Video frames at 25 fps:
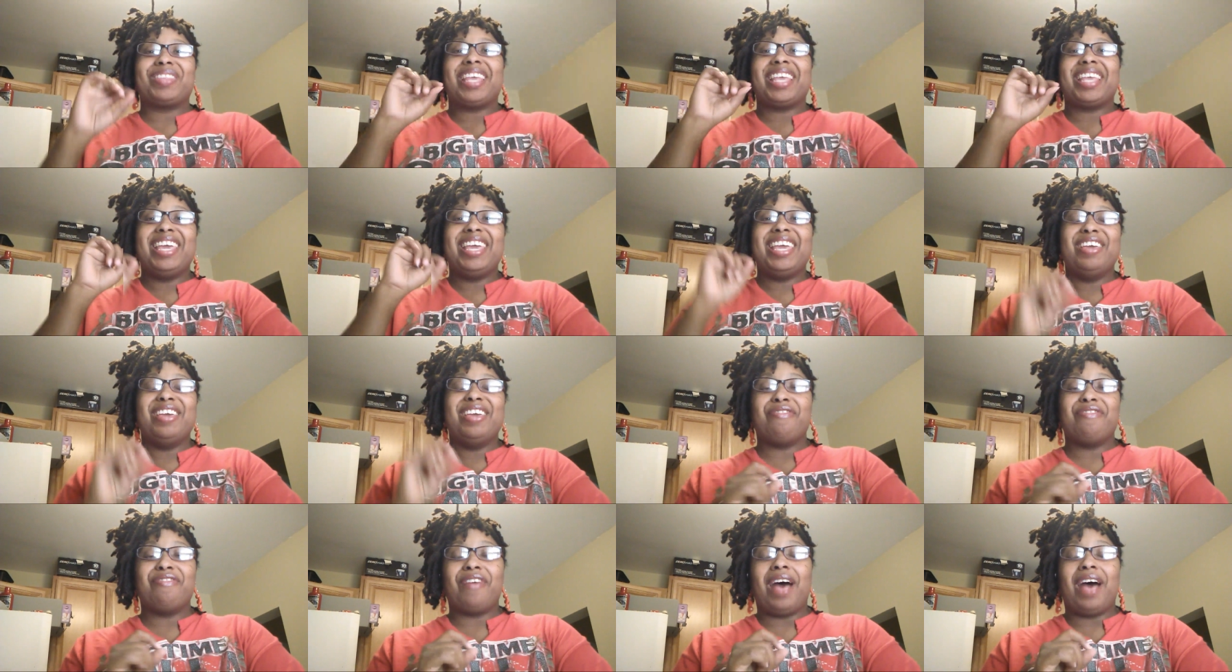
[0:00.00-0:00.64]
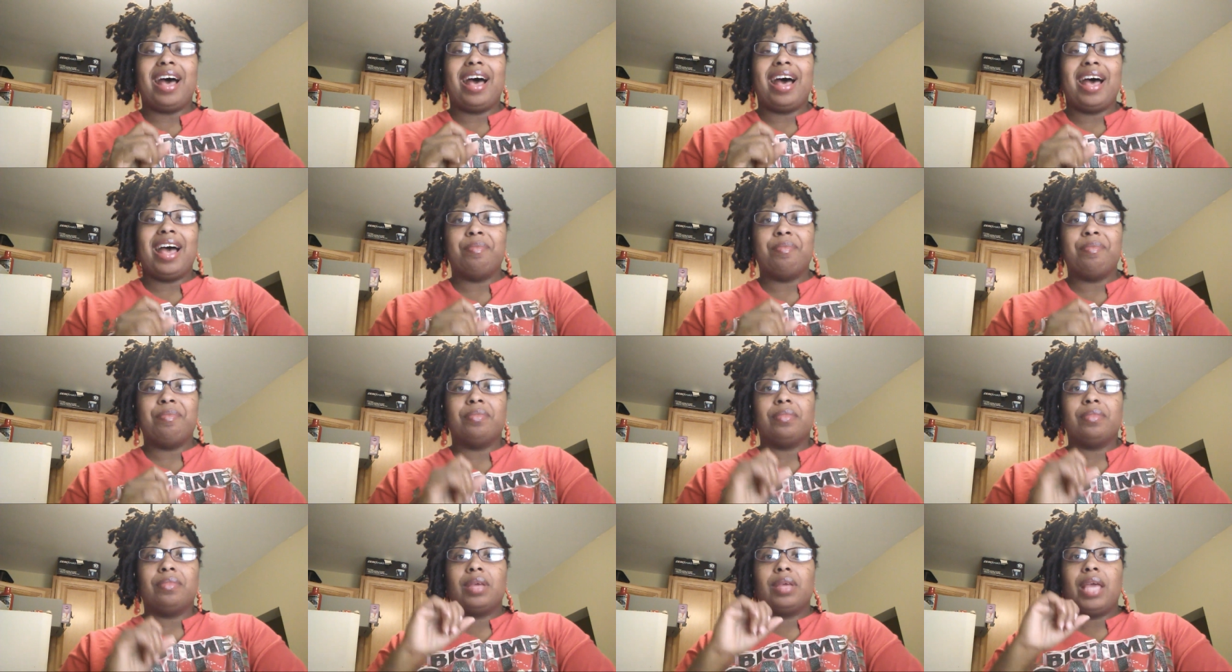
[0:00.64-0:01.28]
If
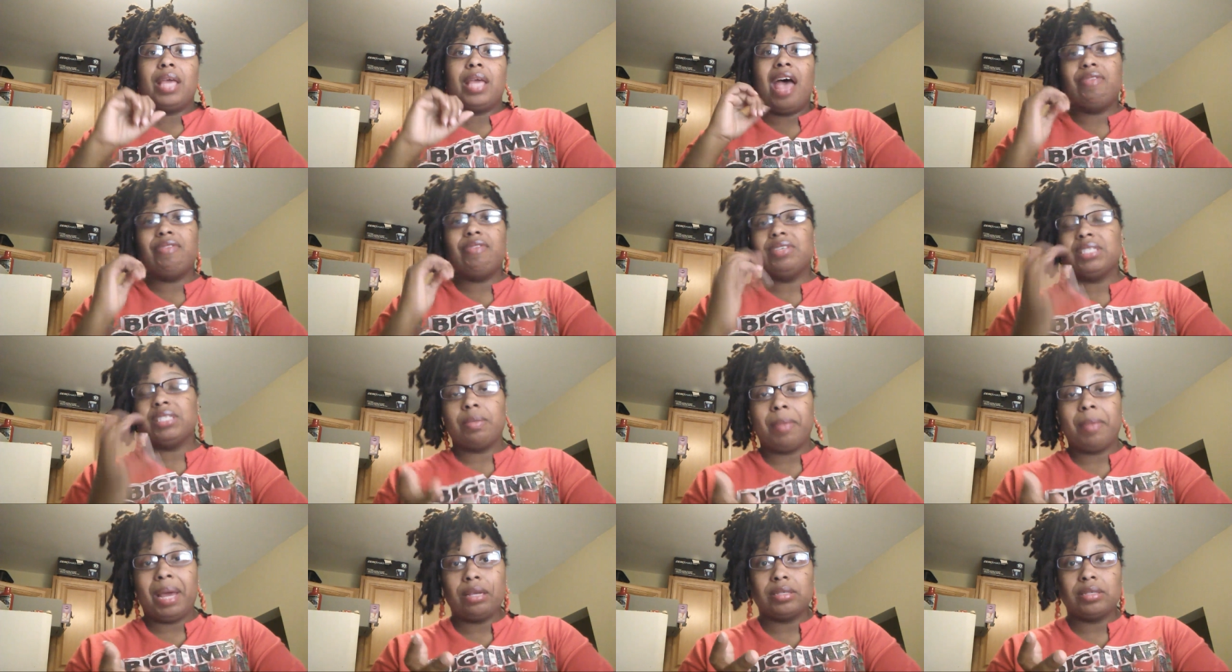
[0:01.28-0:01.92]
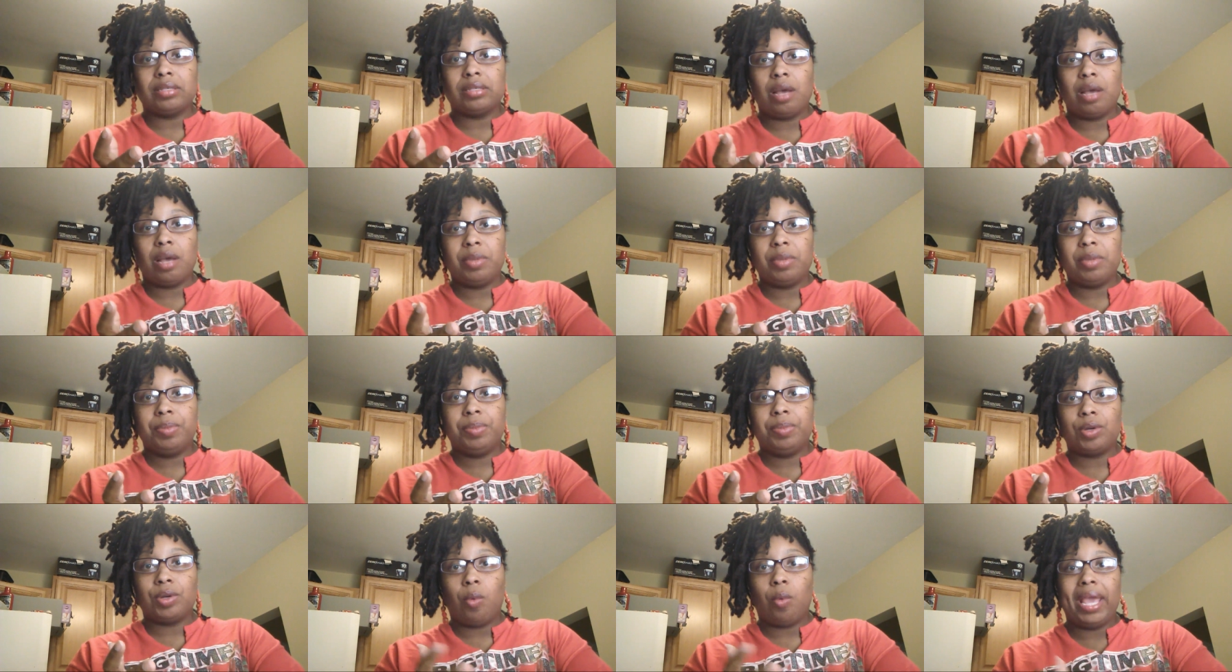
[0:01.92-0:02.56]
I'm having somebody else help me
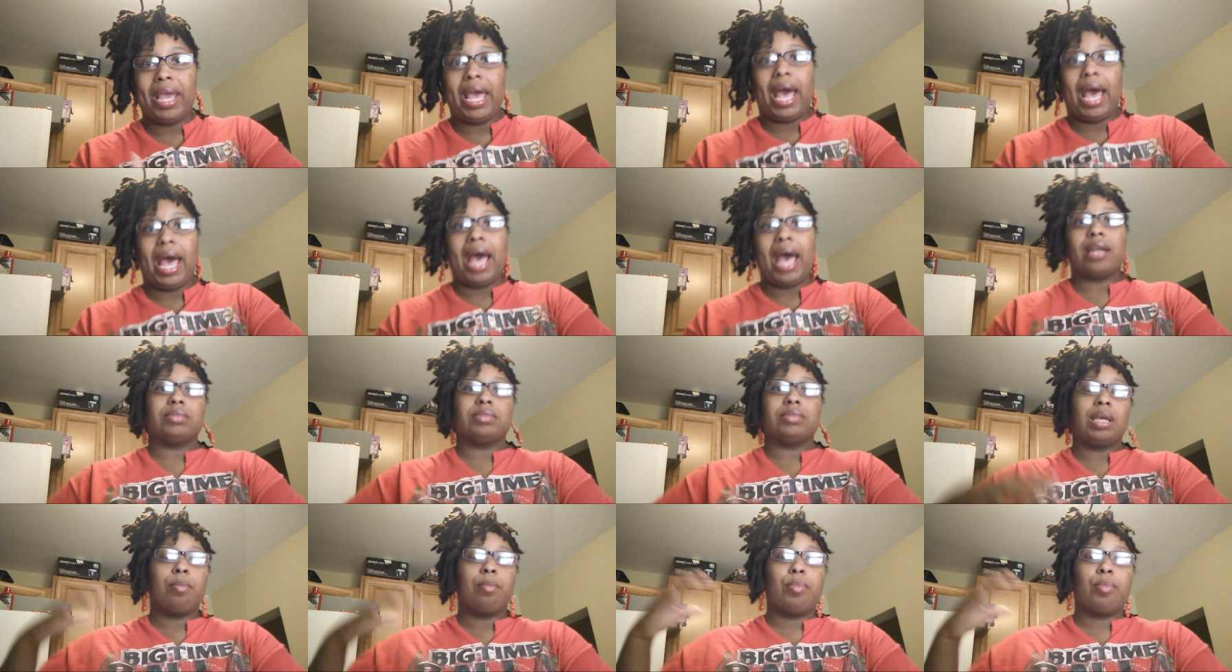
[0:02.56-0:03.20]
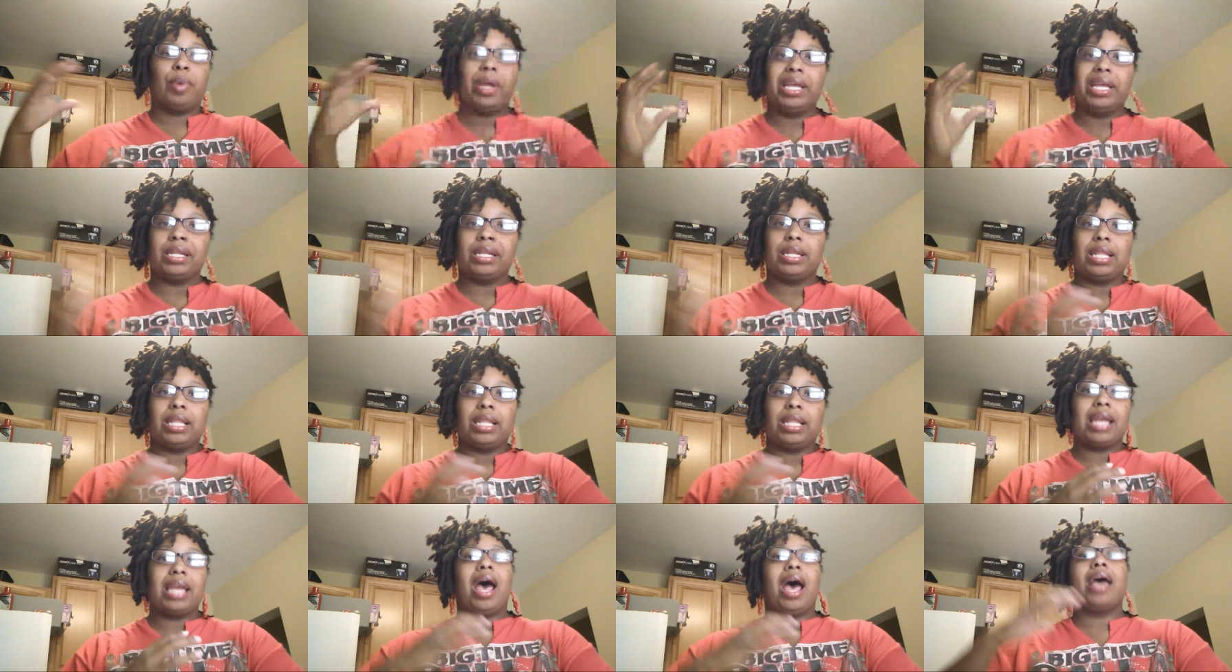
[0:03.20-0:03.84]
put away items, I'm bringing in a
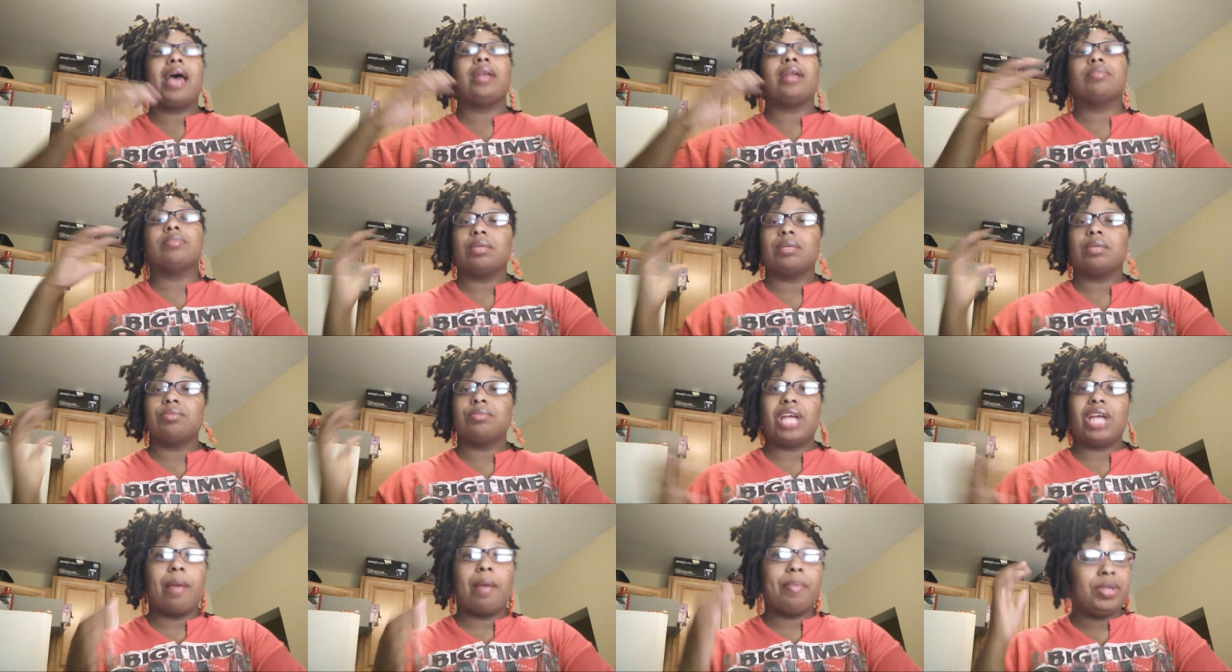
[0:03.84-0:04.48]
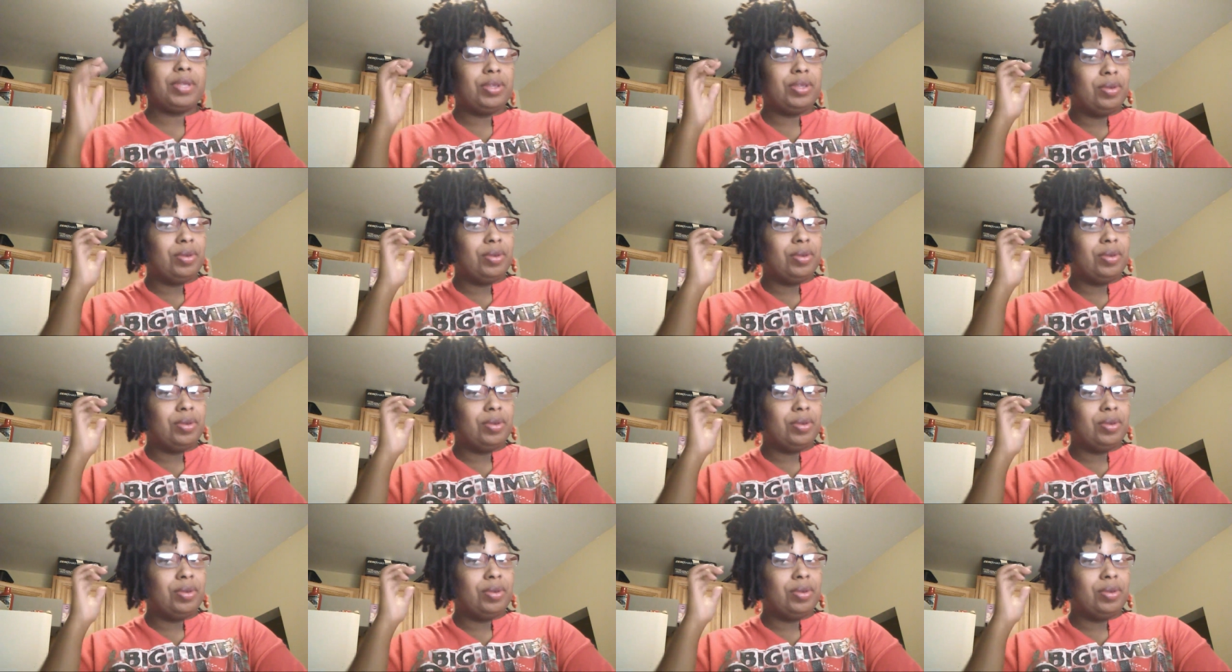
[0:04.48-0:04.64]
lot of items, I'm shopping.